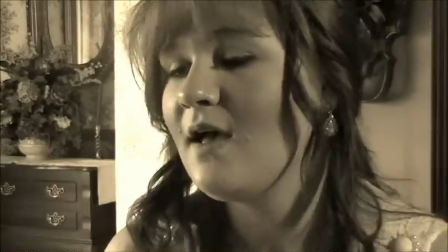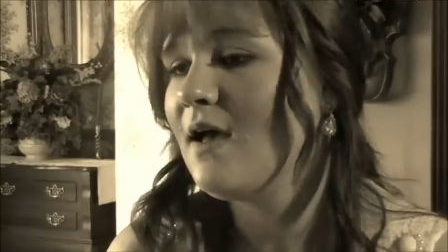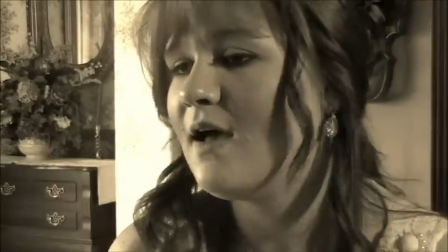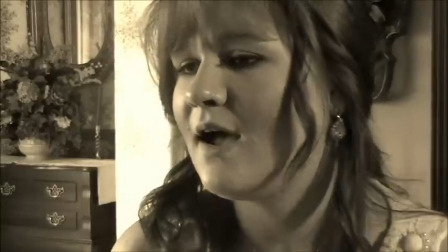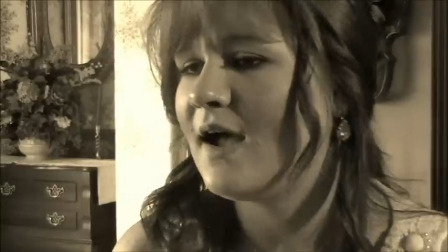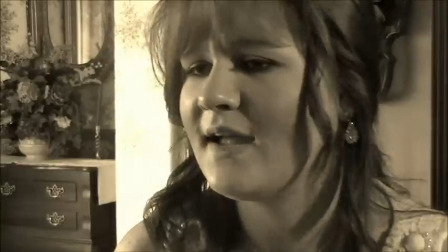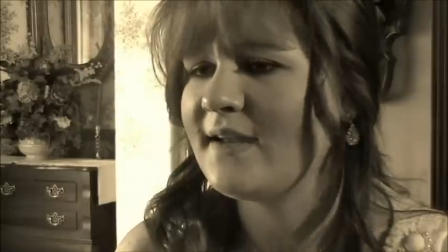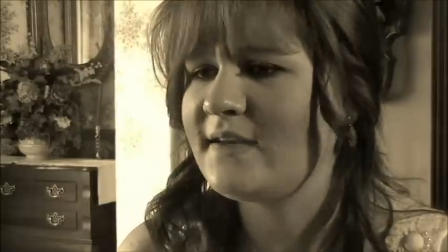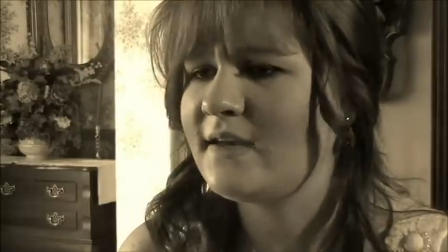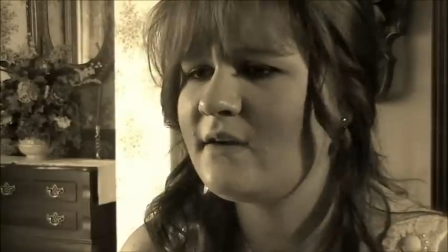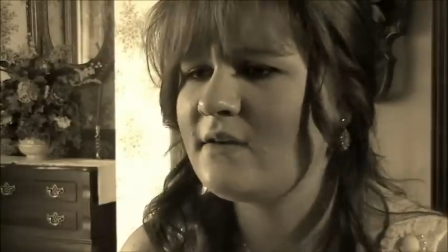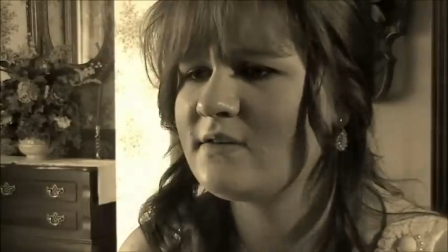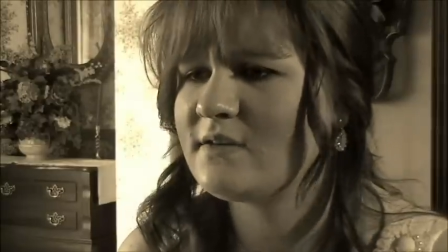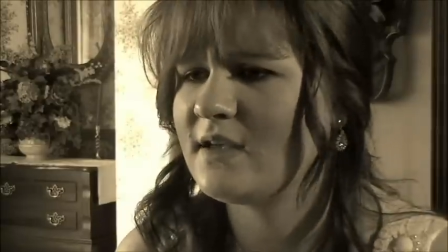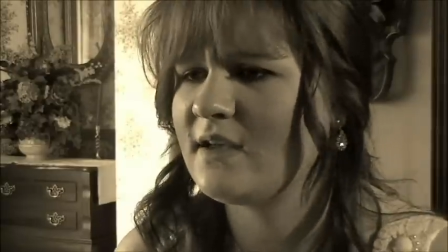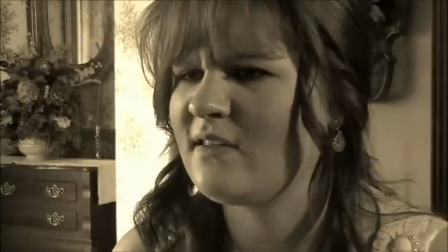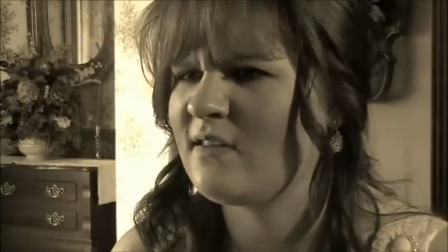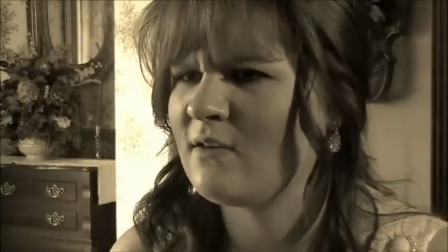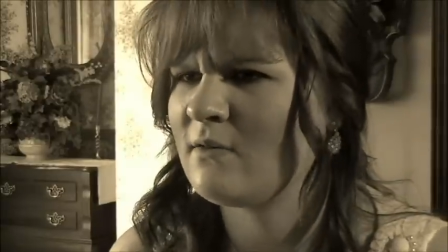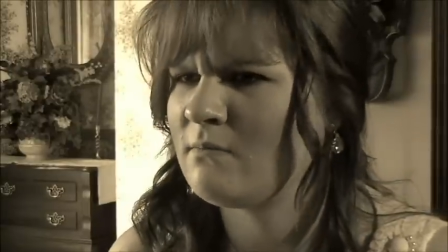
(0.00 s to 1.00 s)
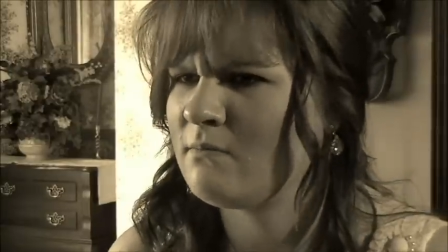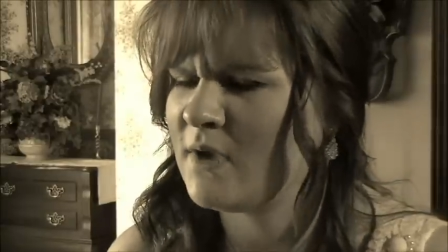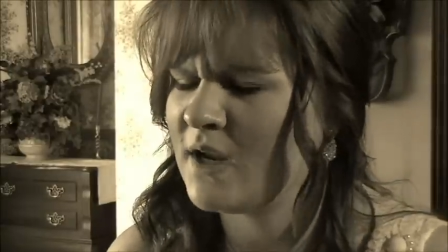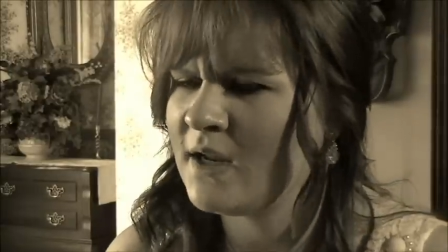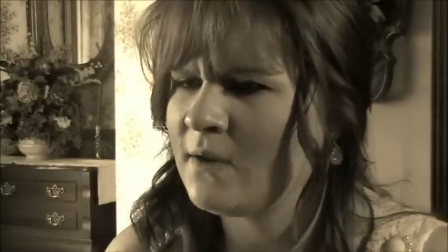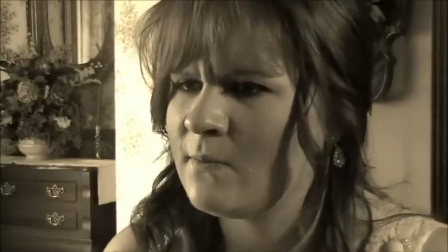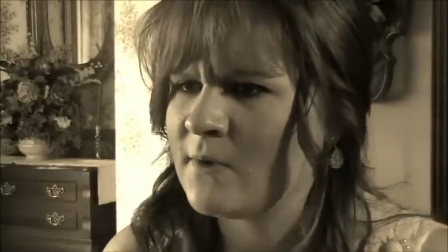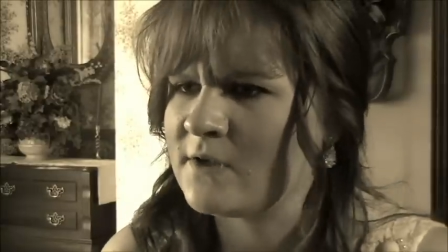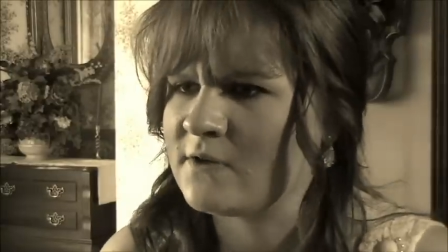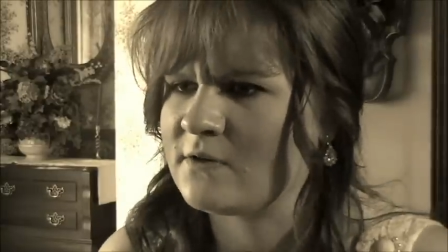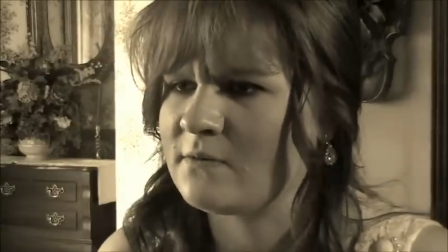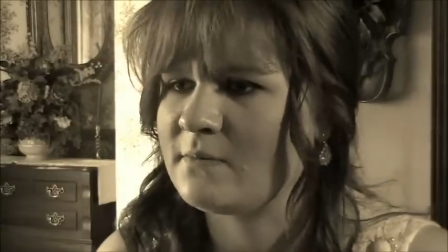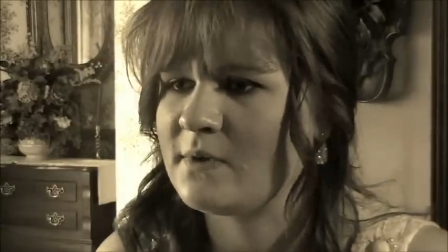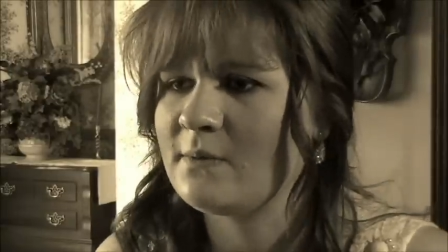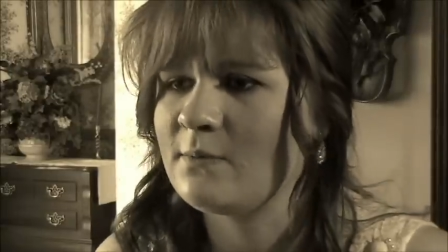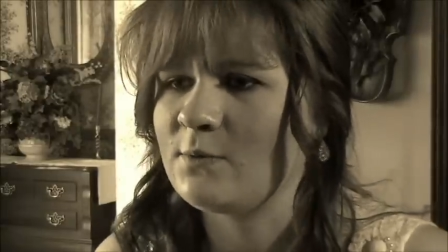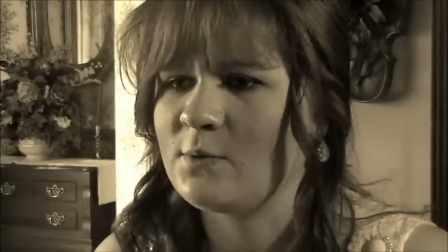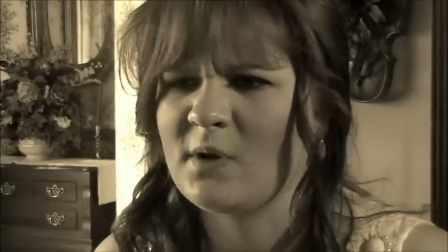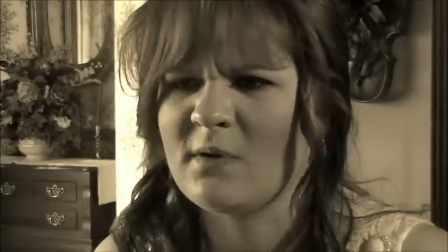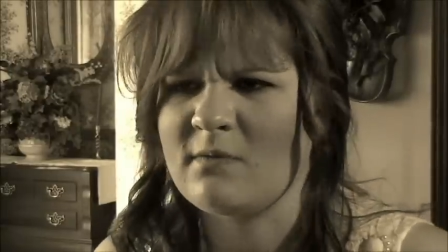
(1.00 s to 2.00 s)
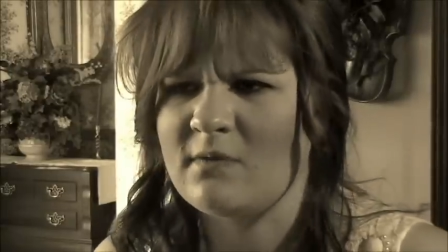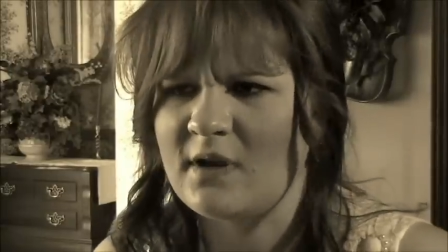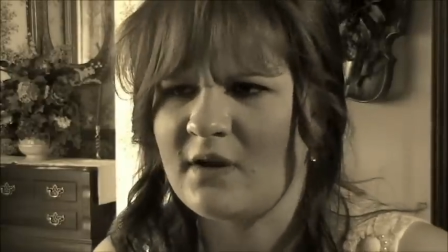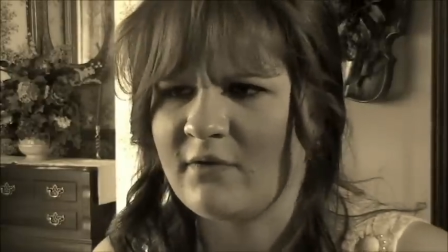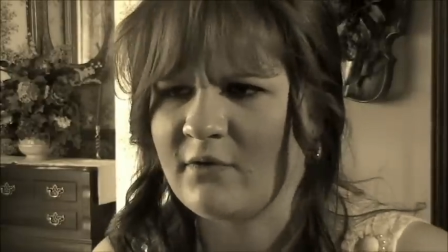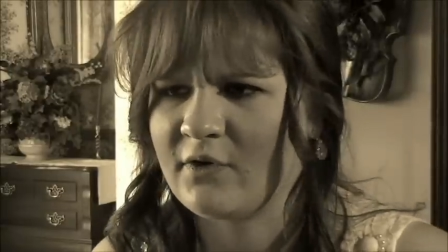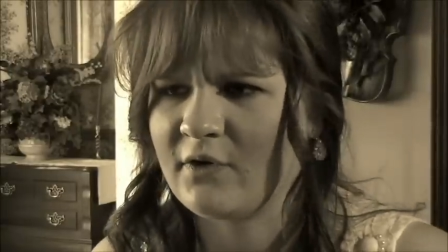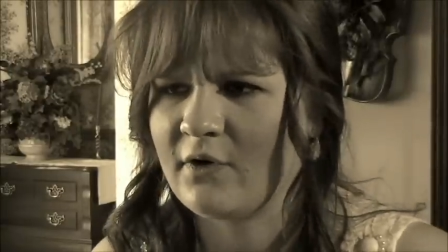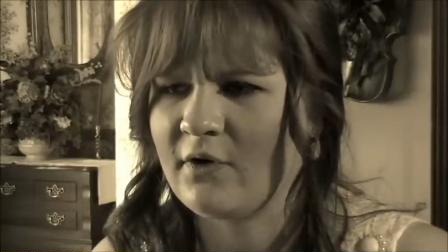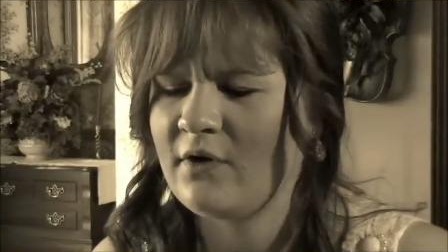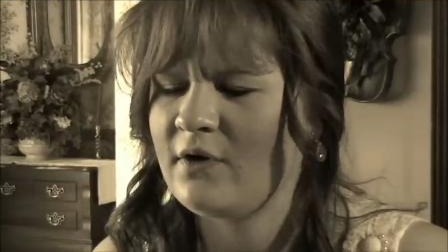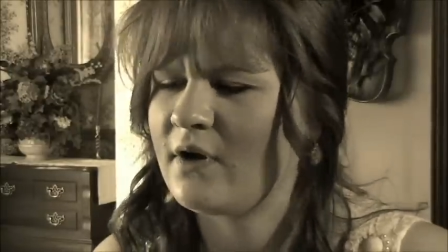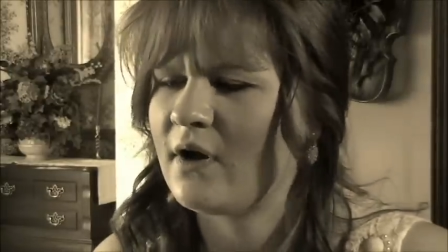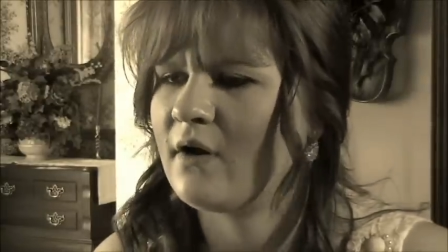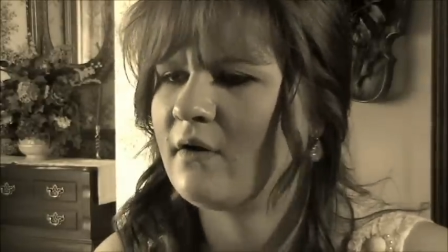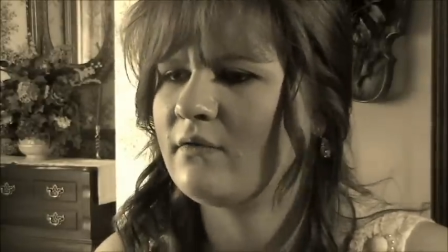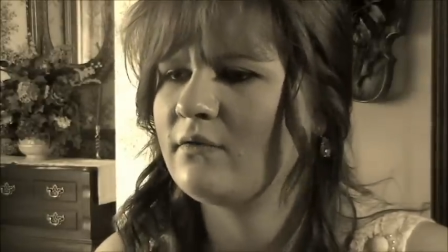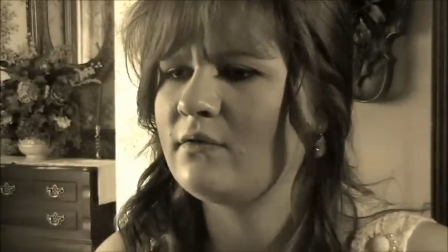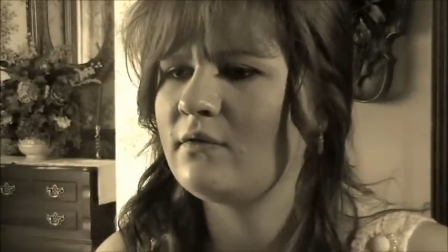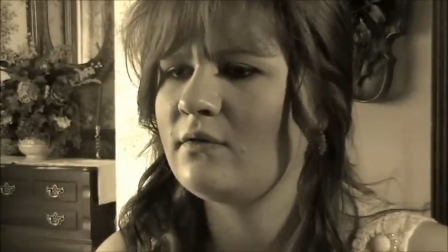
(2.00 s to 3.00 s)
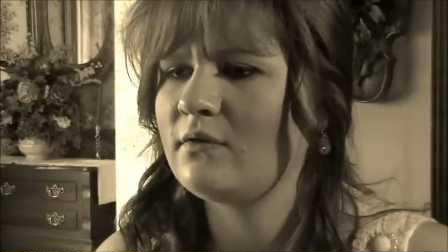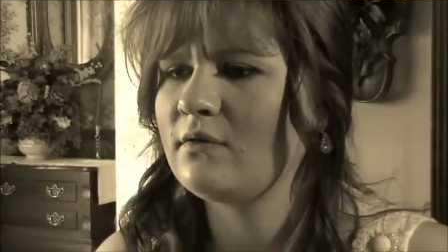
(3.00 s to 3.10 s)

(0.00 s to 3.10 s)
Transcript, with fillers: I dare say there are many Western people we have never heard of.